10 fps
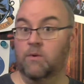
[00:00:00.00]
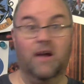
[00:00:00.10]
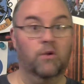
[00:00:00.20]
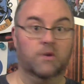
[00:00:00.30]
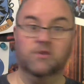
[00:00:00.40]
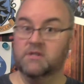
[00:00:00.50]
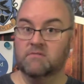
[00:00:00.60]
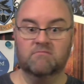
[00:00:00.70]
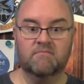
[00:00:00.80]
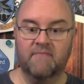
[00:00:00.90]
Rao, and
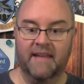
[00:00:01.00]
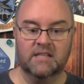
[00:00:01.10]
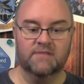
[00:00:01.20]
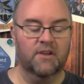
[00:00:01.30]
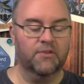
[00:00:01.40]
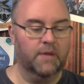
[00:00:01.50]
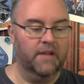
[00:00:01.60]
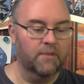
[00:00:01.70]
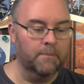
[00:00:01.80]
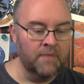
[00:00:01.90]
Weirson. Fans of all three
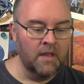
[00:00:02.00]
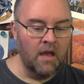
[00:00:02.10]
of them.